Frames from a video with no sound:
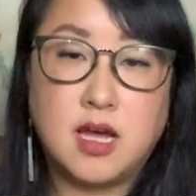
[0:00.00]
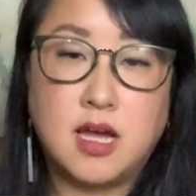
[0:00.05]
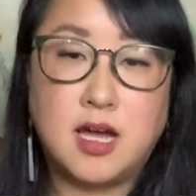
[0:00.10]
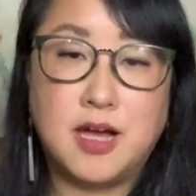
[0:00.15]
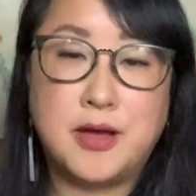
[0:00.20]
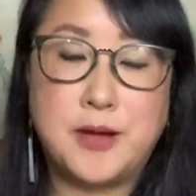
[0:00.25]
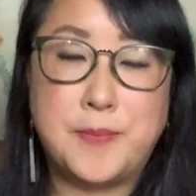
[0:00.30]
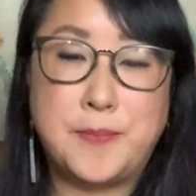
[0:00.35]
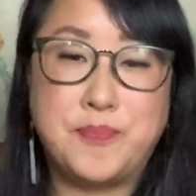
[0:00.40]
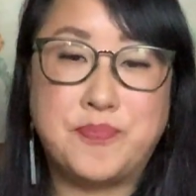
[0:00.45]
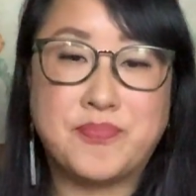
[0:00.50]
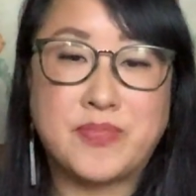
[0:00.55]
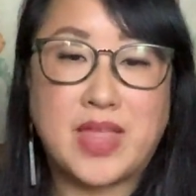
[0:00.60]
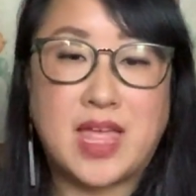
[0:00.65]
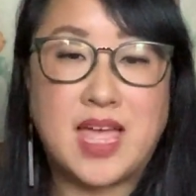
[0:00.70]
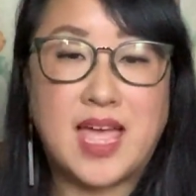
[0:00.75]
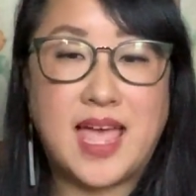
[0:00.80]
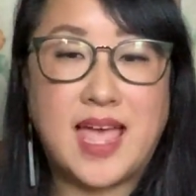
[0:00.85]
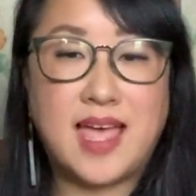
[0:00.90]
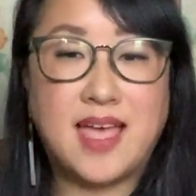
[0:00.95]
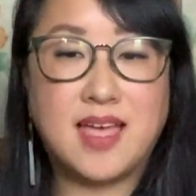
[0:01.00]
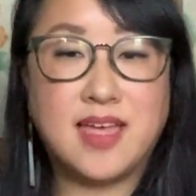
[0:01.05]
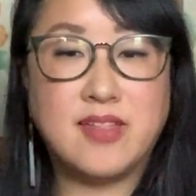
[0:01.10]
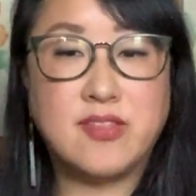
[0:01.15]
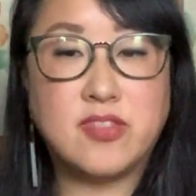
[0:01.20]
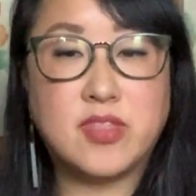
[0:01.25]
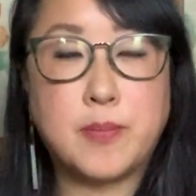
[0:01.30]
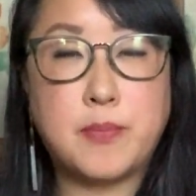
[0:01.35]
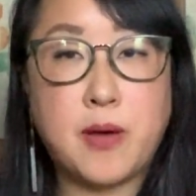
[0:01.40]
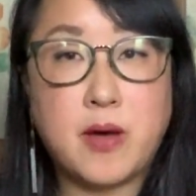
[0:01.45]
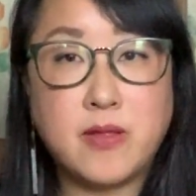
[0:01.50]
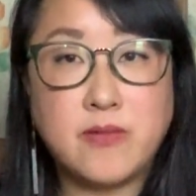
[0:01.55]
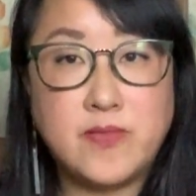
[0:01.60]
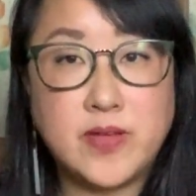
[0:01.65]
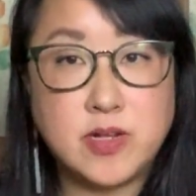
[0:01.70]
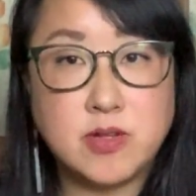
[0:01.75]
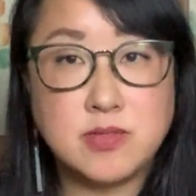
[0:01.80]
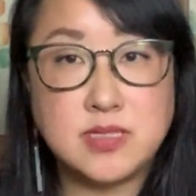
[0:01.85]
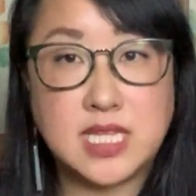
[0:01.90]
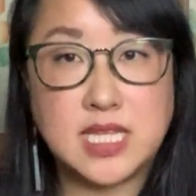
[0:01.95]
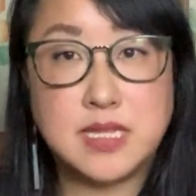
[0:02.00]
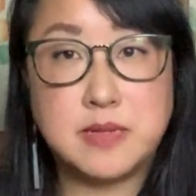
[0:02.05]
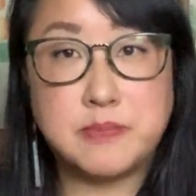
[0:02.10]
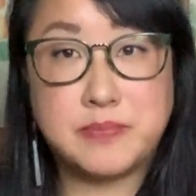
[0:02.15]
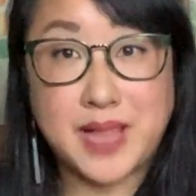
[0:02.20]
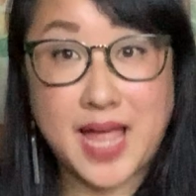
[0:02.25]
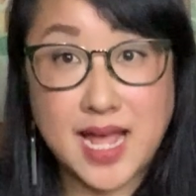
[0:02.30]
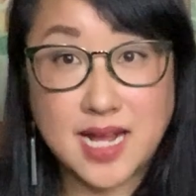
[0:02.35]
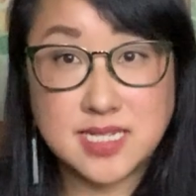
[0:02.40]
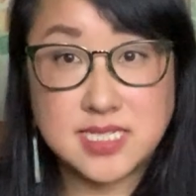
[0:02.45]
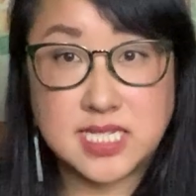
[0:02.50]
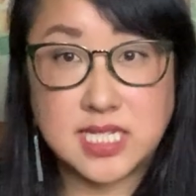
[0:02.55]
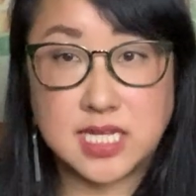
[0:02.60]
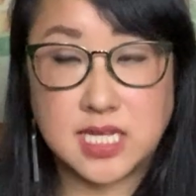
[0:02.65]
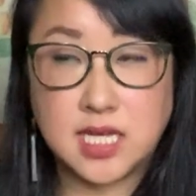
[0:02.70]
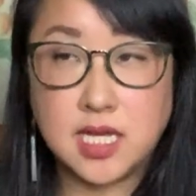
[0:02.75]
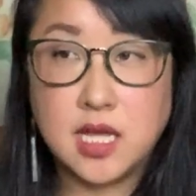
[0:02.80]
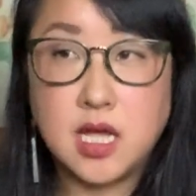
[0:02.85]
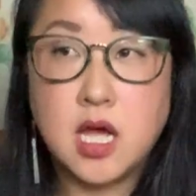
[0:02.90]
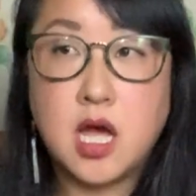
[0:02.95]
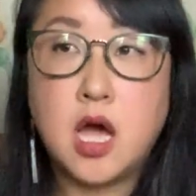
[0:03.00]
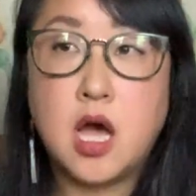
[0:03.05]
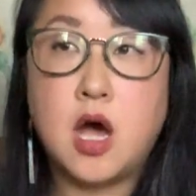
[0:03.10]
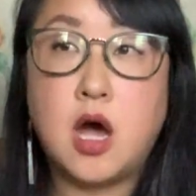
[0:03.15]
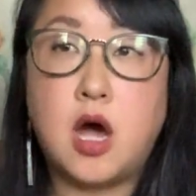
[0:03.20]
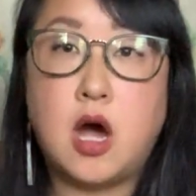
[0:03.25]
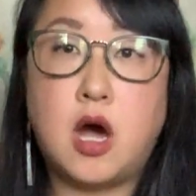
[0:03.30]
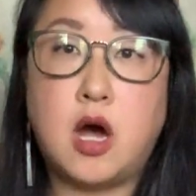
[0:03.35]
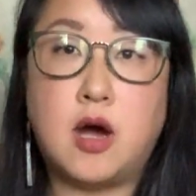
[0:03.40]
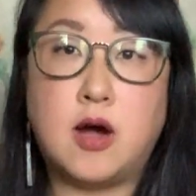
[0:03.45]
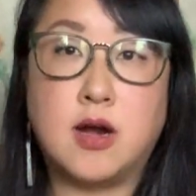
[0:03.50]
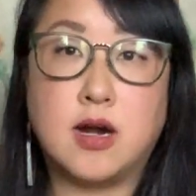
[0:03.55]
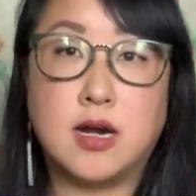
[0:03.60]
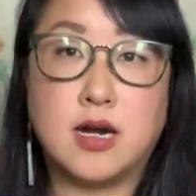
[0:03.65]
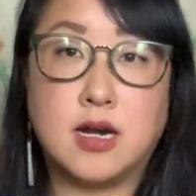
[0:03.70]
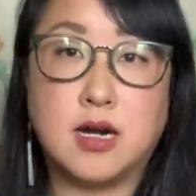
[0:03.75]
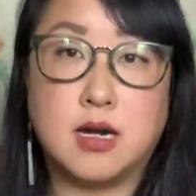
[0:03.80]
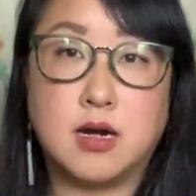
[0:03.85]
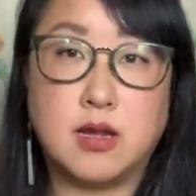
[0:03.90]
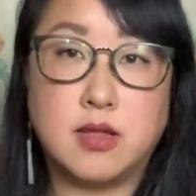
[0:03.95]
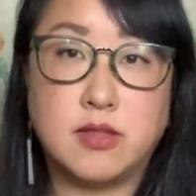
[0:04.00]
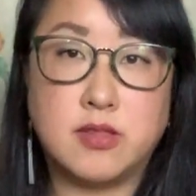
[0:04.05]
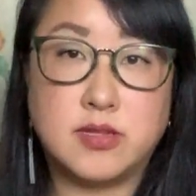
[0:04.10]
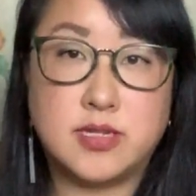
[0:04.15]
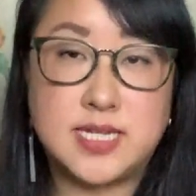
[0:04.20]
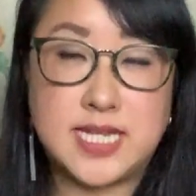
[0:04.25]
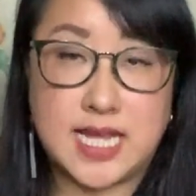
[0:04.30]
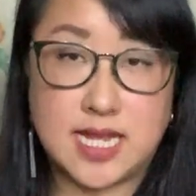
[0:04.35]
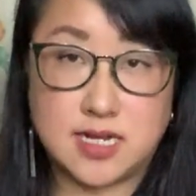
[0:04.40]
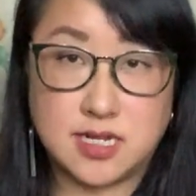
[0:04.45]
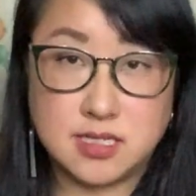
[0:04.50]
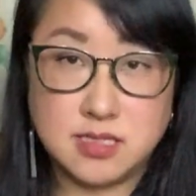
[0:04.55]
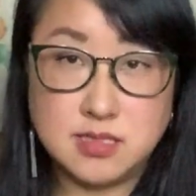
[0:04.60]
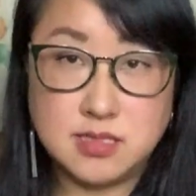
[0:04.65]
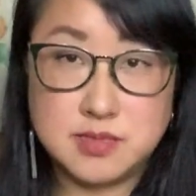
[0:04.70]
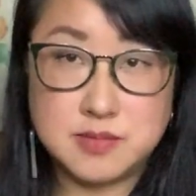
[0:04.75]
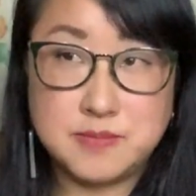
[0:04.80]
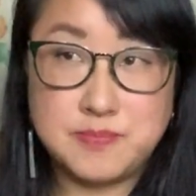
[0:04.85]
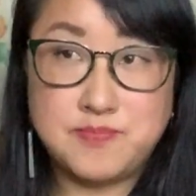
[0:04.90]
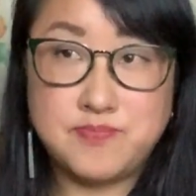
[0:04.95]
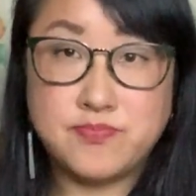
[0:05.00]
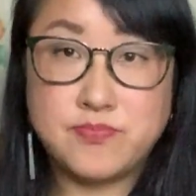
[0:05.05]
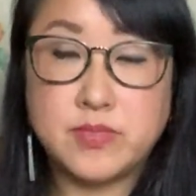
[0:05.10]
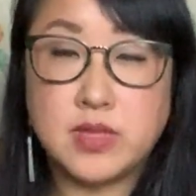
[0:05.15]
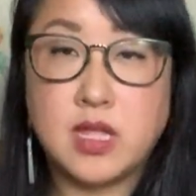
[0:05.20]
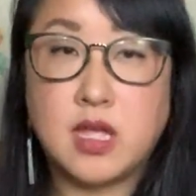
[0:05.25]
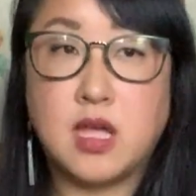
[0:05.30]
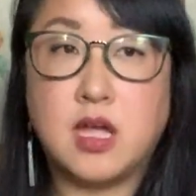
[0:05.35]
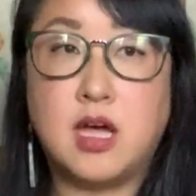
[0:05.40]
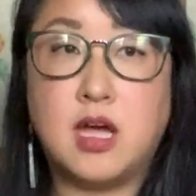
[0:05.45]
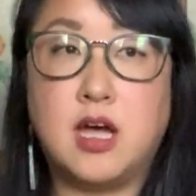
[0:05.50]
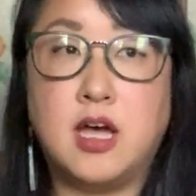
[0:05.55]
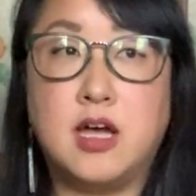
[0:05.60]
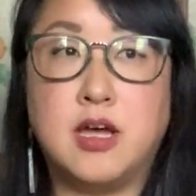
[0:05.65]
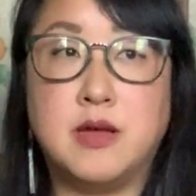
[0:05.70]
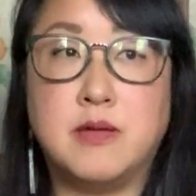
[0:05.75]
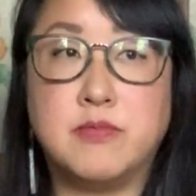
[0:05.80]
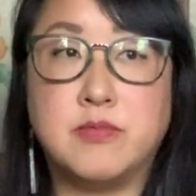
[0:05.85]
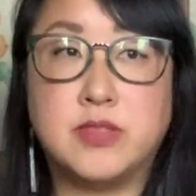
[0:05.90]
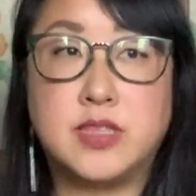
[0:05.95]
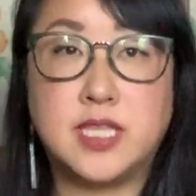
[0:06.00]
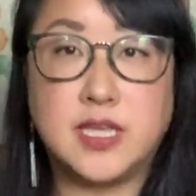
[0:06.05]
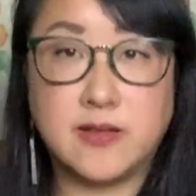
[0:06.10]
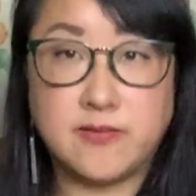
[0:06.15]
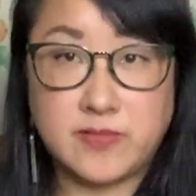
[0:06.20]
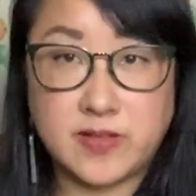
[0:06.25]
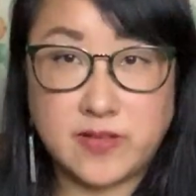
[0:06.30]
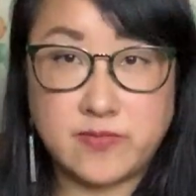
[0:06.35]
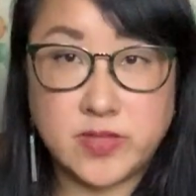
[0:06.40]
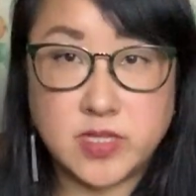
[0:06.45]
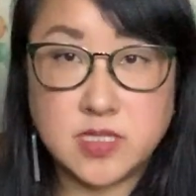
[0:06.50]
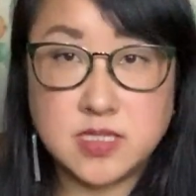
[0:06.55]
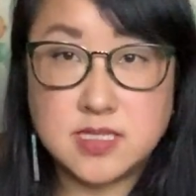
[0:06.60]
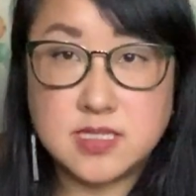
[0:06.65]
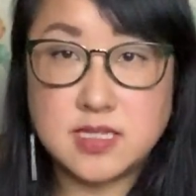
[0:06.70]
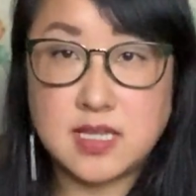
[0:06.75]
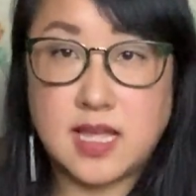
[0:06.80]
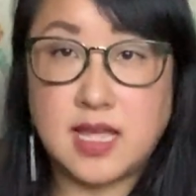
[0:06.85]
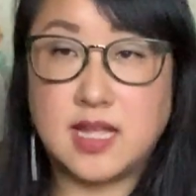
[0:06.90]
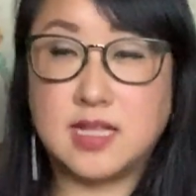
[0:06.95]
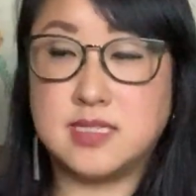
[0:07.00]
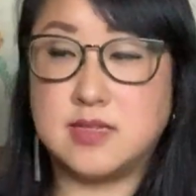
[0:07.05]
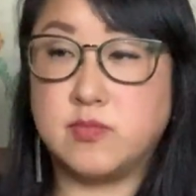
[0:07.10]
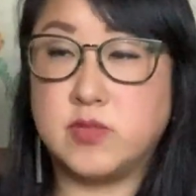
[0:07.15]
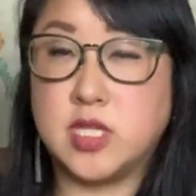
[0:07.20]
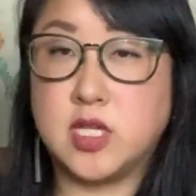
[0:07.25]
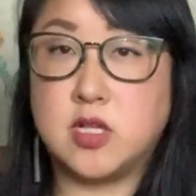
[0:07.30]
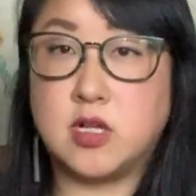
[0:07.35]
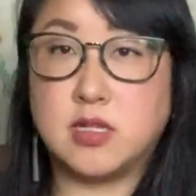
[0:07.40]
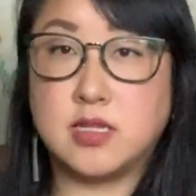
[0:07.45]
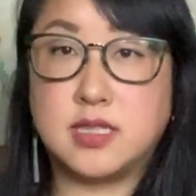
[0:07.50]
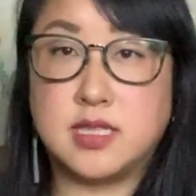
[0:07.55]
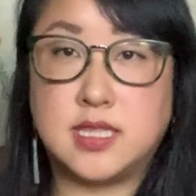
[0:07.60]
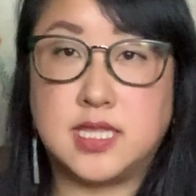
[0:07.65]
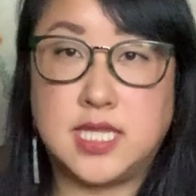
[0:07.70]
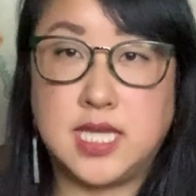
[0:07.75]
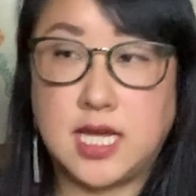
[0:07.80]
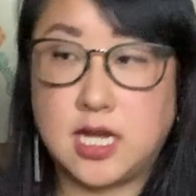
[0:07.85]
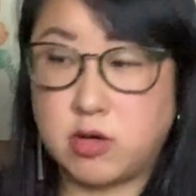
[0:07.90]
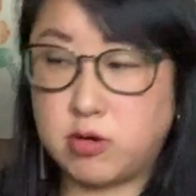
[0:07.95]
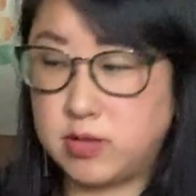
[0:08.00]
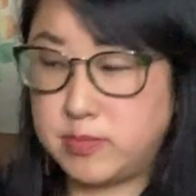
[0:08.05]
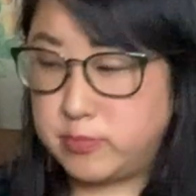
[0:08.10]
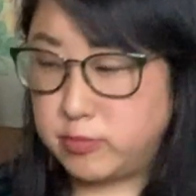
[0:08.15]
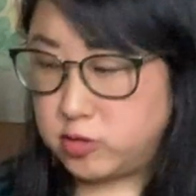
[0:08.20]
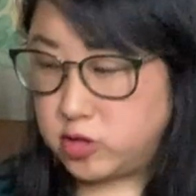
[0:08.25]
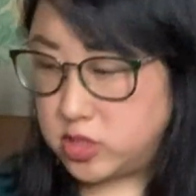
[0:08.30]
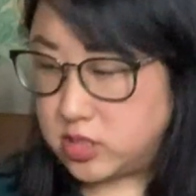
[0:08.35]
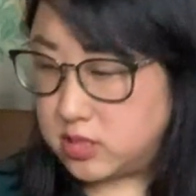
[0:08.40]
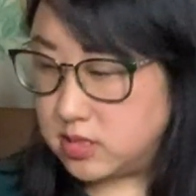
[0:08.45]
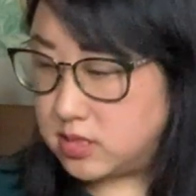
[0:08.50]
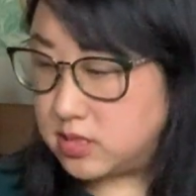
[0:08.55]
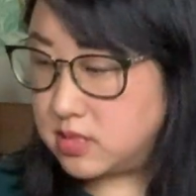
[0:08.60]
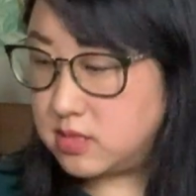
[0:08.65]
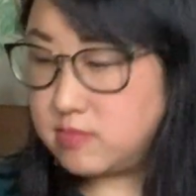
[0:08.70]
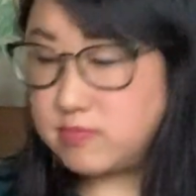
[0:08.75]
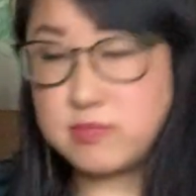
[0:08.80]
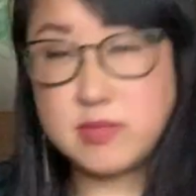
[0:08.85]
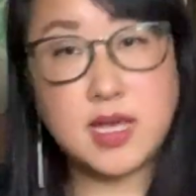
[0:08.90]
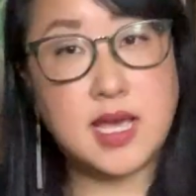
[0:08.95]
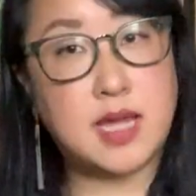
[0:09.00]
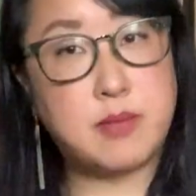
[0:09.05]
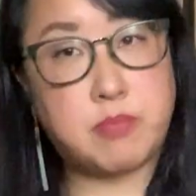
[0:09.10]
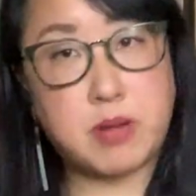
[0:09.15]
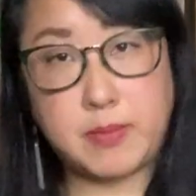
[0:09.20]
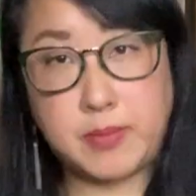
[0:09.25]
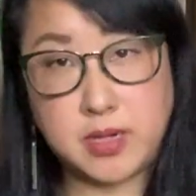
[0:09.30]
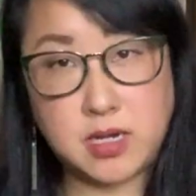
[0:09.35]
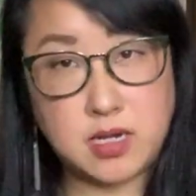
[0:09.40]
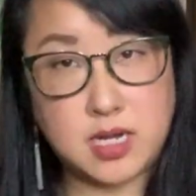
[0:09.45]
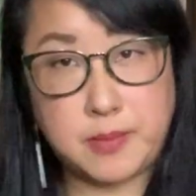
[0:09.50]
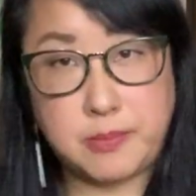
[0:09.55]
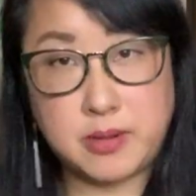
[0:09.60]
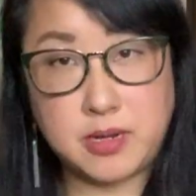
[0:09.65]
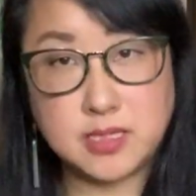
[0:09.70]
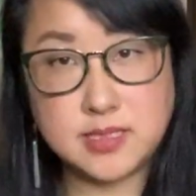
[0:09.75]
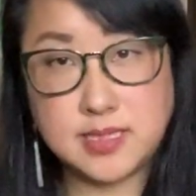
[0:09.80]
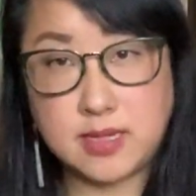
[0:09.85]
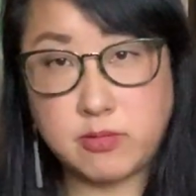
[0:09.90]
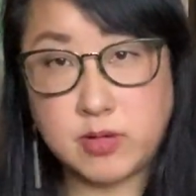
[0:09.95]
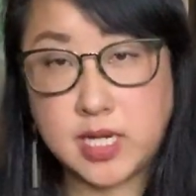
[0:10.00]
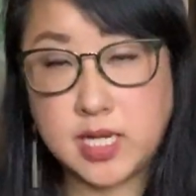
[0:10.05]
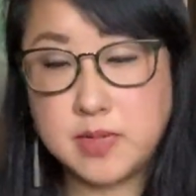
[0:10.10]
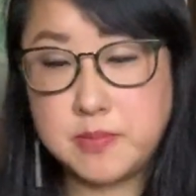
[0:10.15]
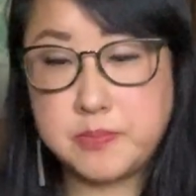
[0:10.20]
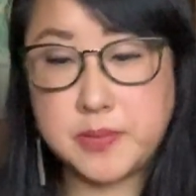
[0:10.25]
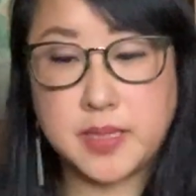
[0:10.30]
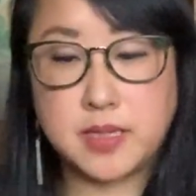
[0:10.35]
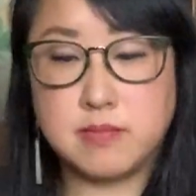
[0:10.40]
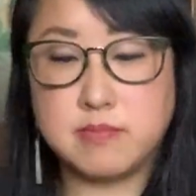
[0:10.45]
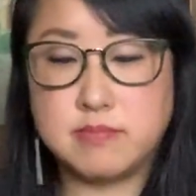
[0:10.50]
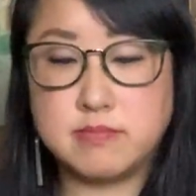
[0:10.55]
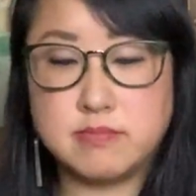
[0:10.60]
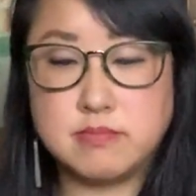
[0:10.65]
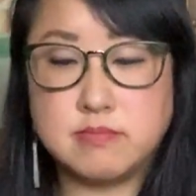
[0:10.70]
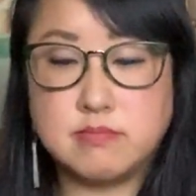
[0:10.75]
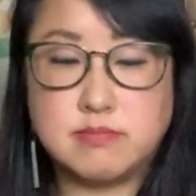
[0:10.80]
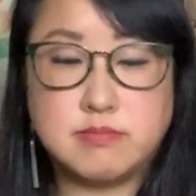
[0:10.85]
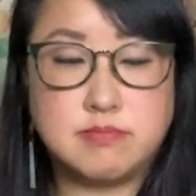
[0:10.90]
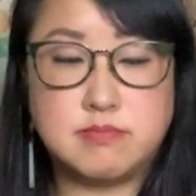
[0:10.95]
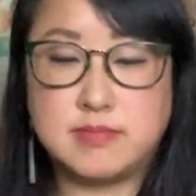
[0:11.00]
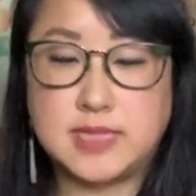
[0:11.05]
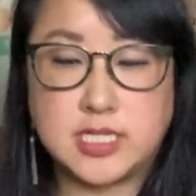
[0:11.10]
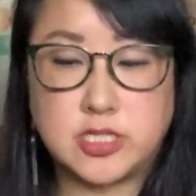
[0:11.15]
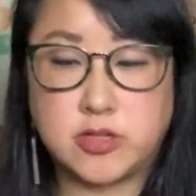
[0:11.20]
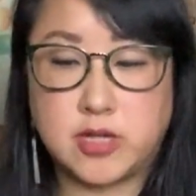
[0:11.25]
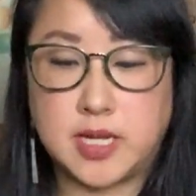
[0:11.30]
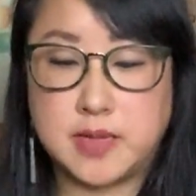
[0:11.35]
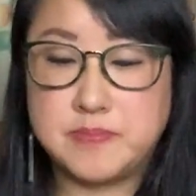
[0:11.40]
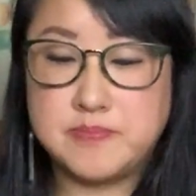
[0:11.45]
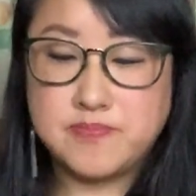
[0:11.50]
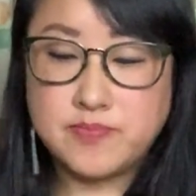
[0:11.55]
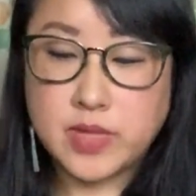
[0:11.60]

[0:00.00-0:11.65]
And the polyphenols in black tea are tannins, theaflavins, and something called thiorabugens. I probably did not pronounce that right, but that's okay.